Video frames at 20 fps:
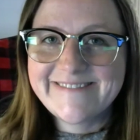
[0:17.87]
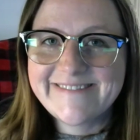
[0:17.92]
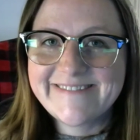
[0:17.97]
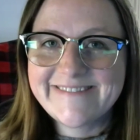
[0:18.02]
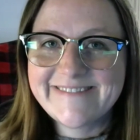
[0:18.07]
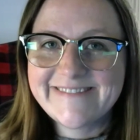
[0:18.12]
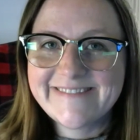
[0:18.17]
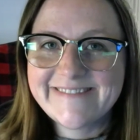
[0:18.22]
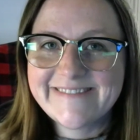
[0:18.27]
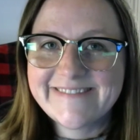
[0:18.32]

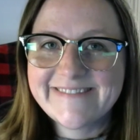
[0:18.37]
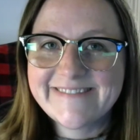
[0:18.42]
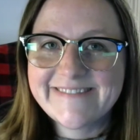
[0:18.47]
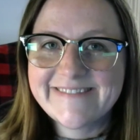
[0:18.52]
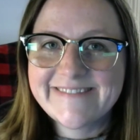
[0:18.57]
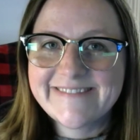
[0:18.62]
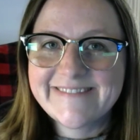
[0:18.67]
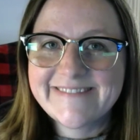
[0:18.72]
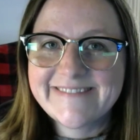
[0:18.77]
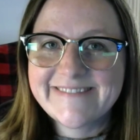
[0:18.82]

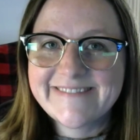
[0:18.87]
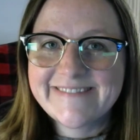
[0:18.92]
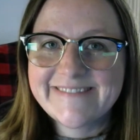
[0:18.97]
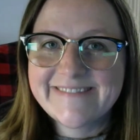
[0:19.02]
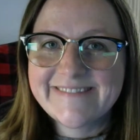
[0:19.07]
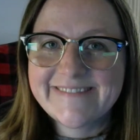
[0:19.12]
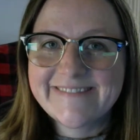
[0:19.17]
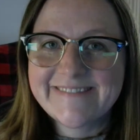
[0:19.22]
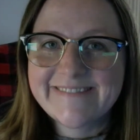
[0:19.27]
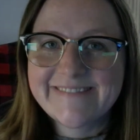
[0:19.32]

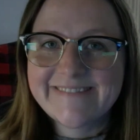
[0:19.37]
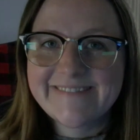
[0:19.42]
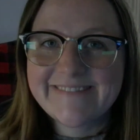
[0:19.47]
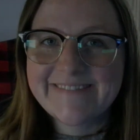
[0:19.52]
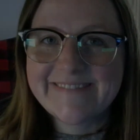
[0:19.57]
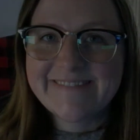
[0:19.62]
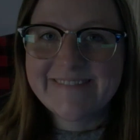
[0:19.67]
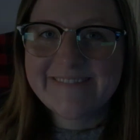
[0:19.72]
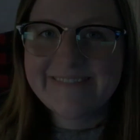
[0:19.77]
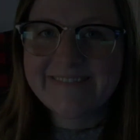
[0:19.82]

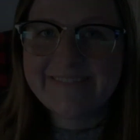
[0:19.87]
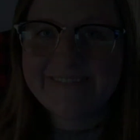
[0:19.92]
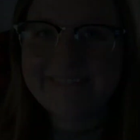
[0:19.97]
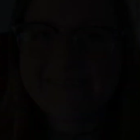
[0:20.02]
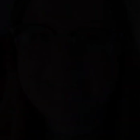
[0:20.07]
Nothing is said.